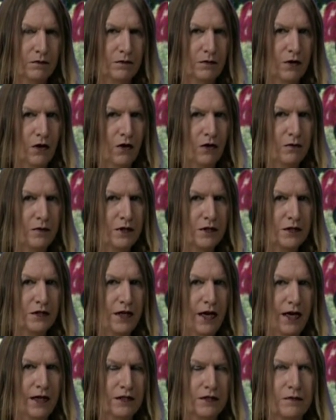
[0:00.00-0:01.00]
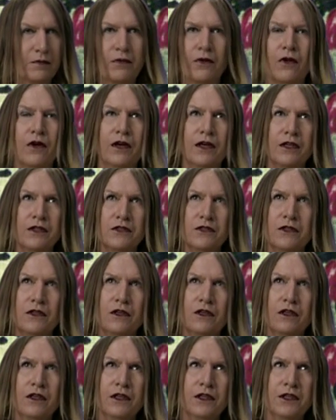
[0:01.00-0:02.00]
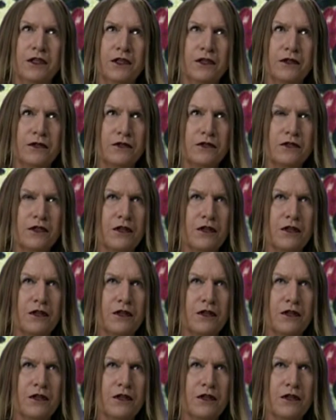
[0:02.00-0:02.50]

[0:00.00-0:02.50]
Goldman Sachs employees used.